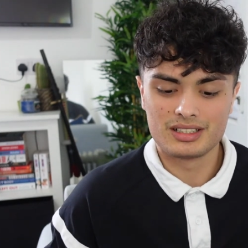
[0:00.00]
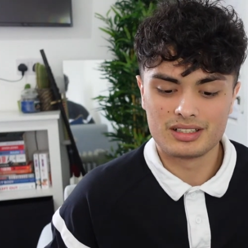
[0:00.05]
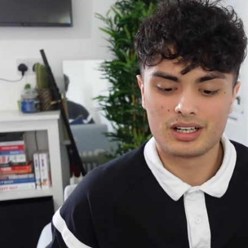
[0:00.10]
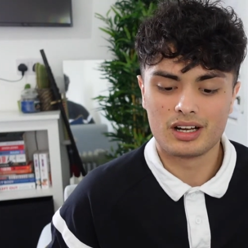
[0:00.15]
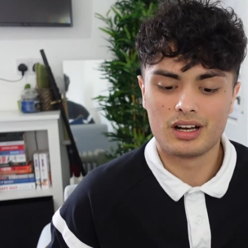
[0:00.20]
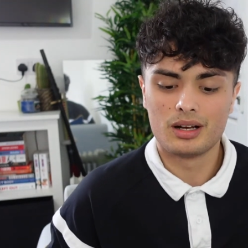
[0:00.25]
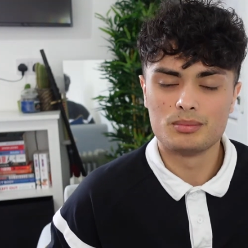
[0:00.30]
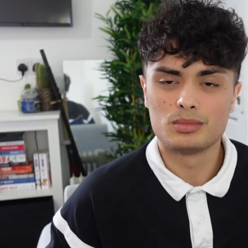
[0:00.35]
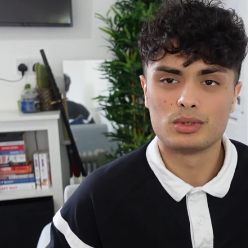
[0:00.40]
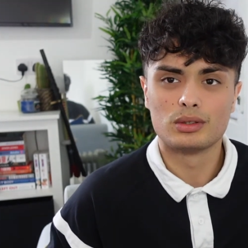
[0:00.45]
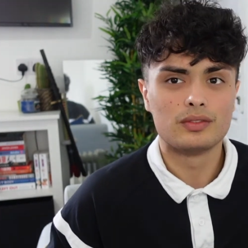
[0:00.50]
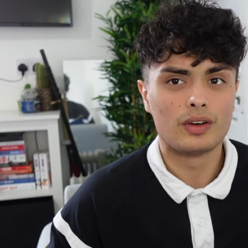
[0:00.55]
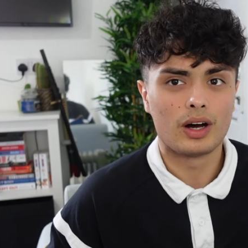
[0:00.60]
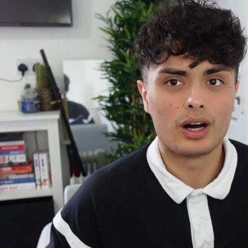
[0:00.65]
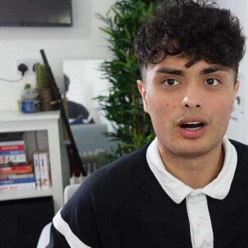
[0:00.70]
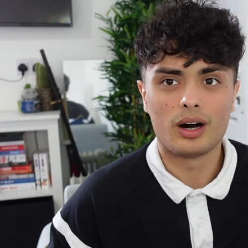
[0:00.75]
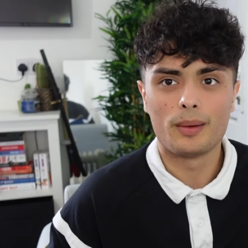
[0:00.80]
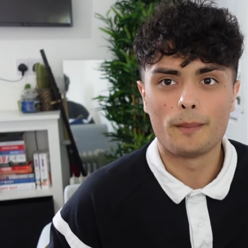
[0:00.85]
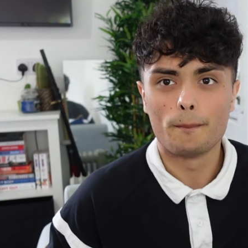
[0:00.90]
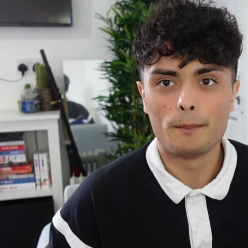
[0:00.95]
terms of
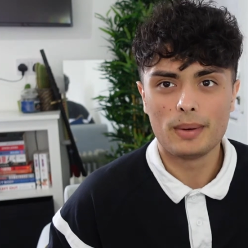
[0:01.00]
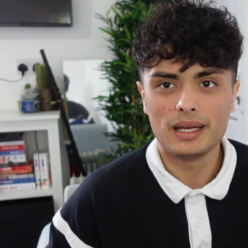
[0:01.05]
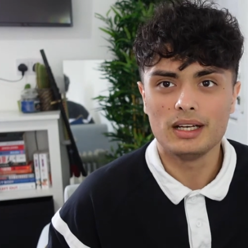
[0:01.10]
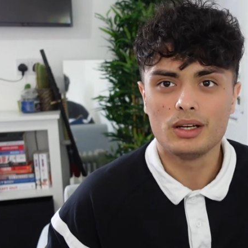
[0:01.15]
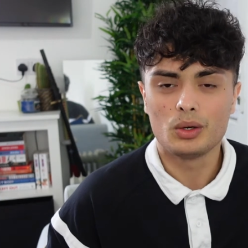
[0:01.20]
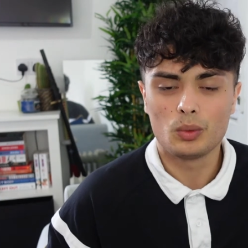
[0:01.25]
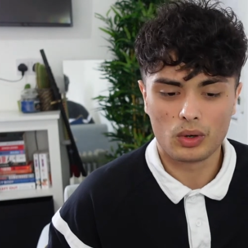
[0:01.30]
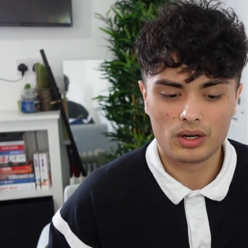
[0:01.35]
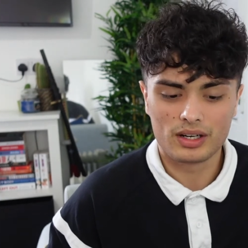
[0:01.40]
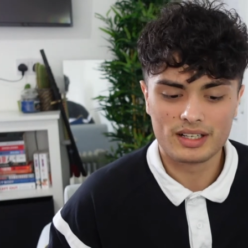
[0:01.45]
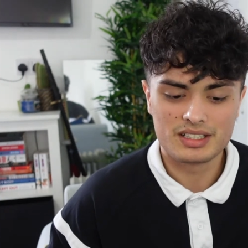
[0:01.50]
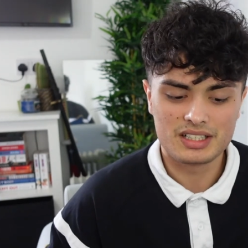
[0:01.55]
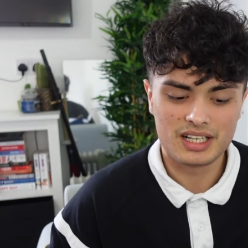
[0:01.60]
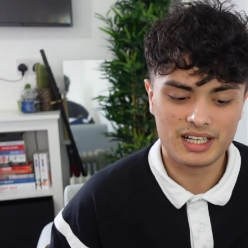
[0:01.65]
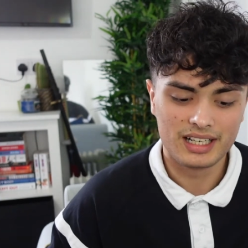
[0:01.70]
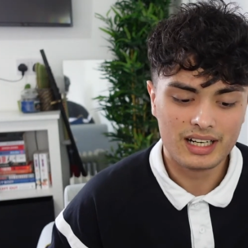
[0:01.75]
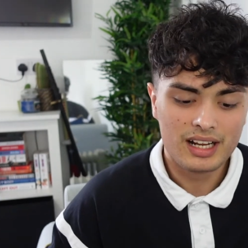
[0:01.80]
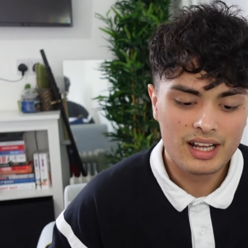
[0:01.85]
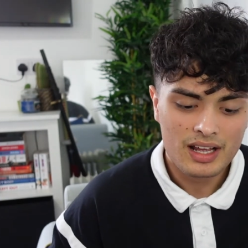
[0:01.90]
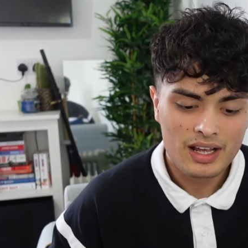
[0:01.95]
our meat
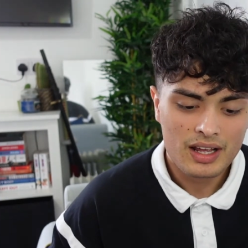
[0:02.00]
quality.